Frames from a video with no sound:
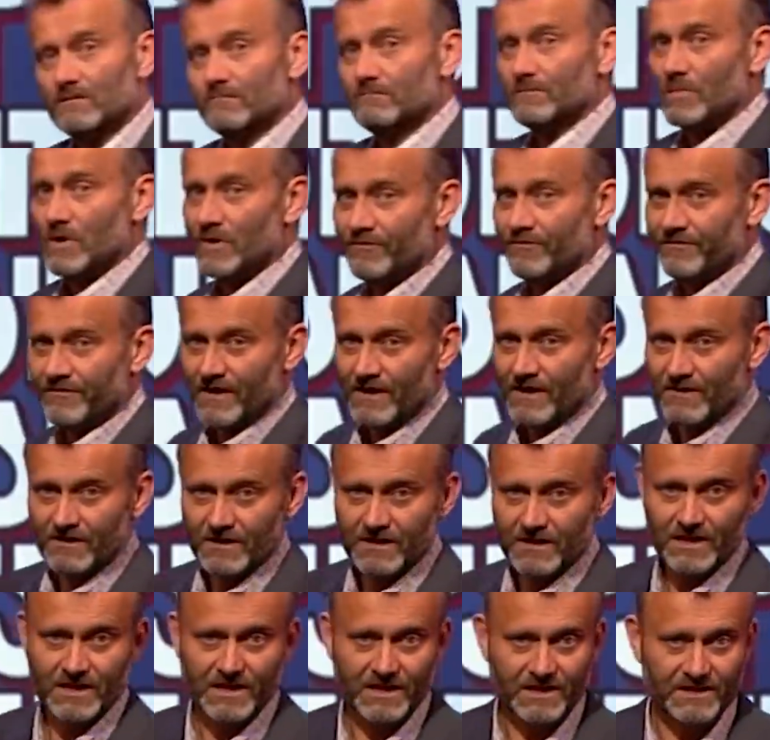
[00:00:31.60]
Mo
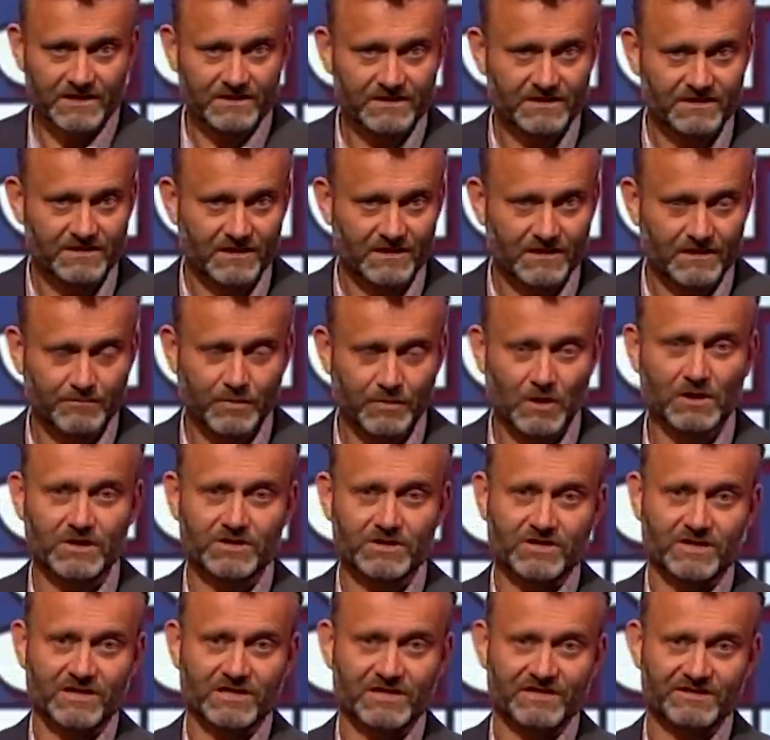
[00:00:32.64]
Farah has
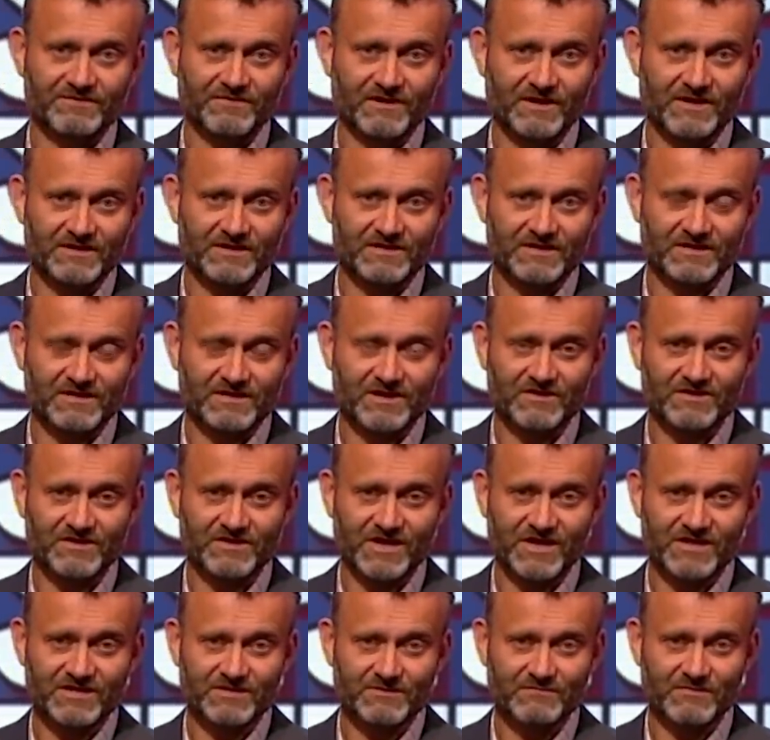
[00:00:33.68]
apologised for his
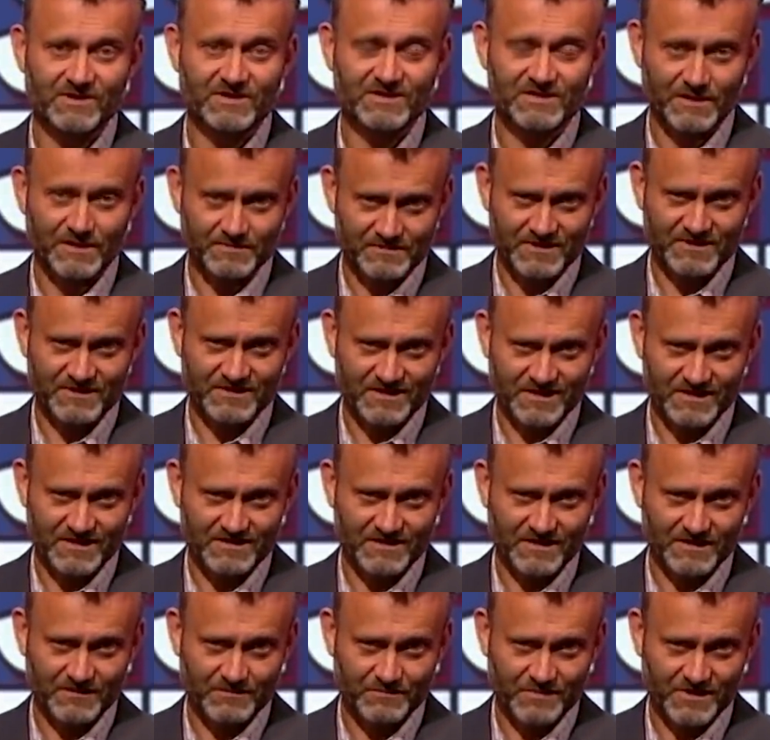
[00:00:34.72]
association with substances
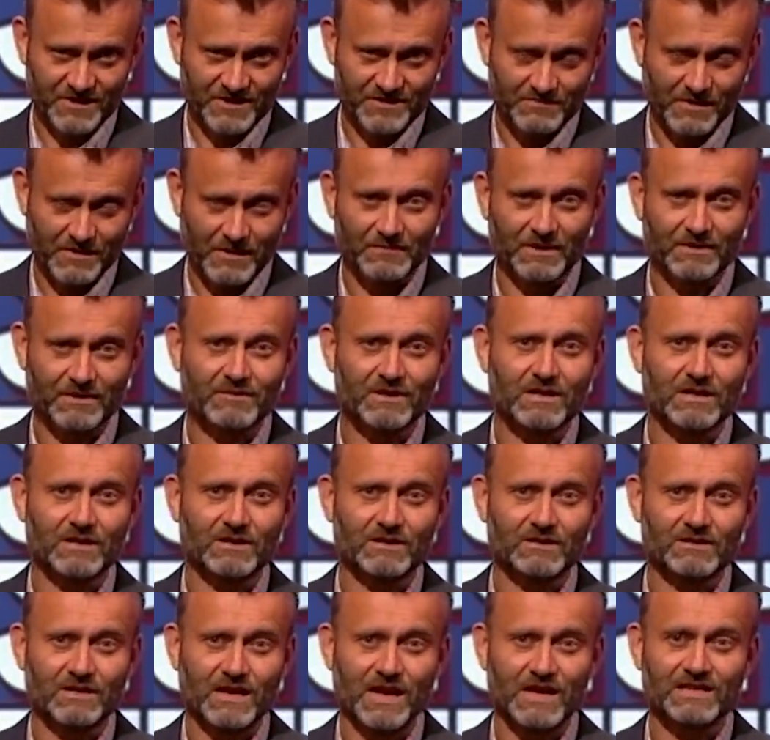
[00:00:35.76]
that the British public
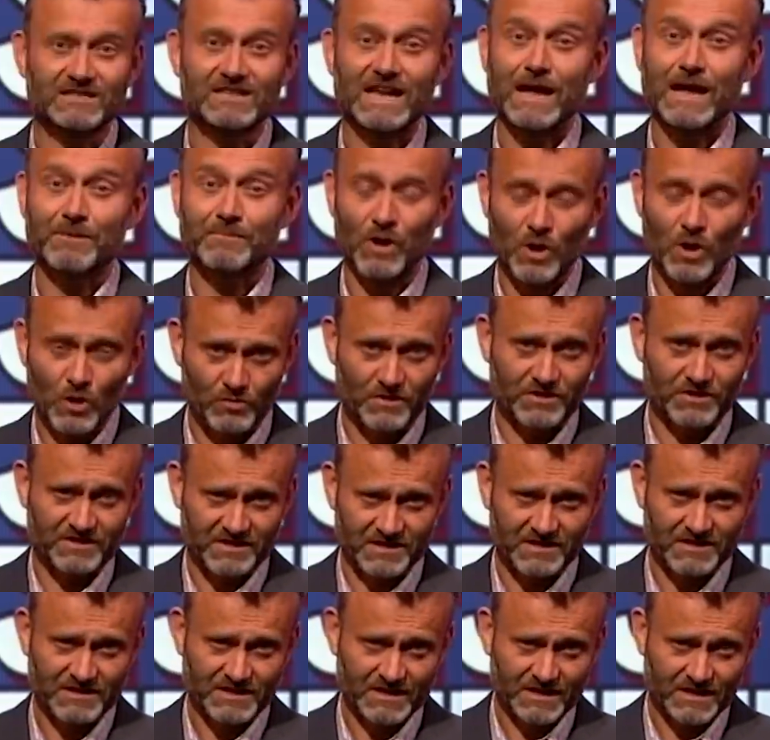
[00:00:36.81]
regard as abhorrent
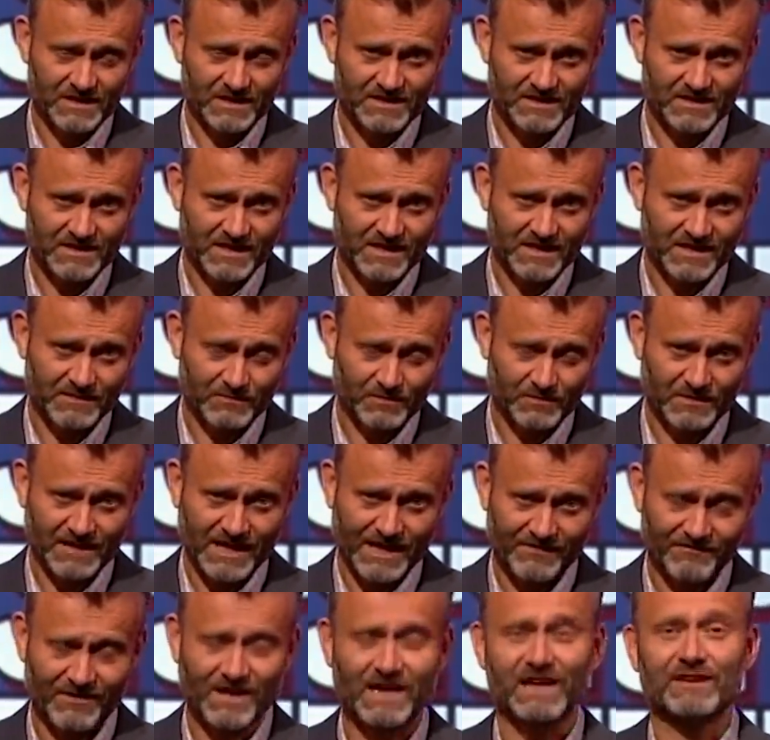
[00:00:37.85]
and has said he will
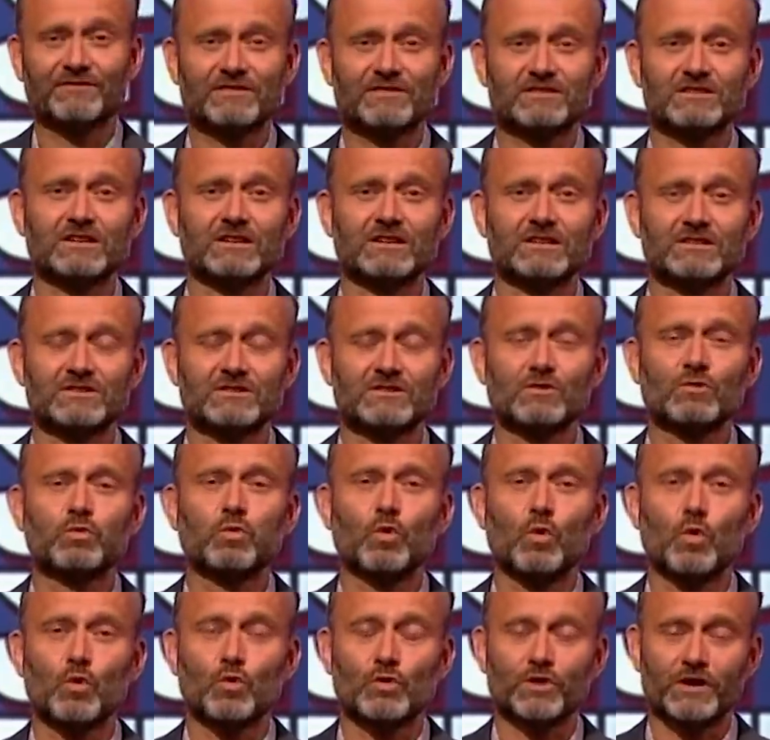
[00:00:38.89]
never advertise
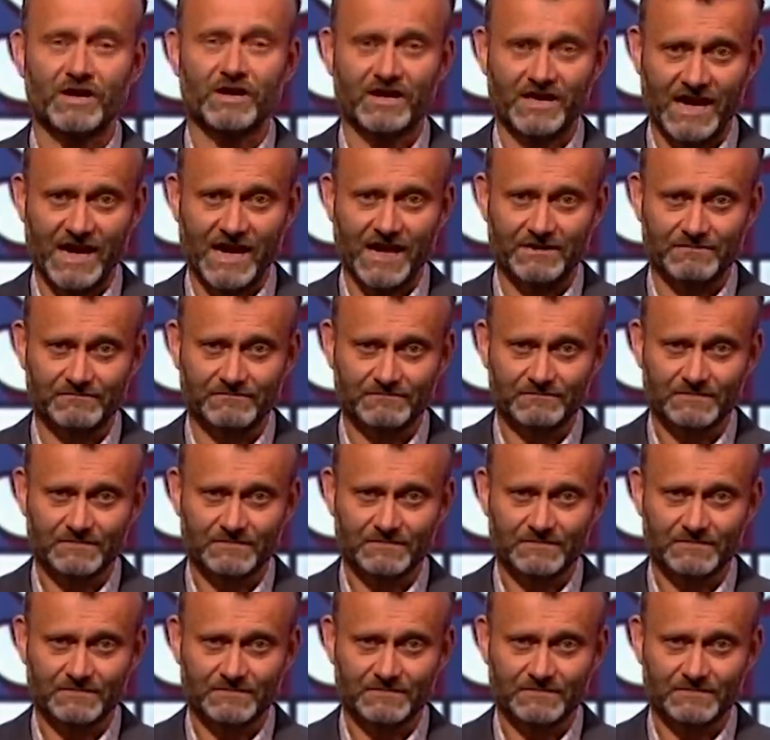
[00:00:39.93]
Quorn again.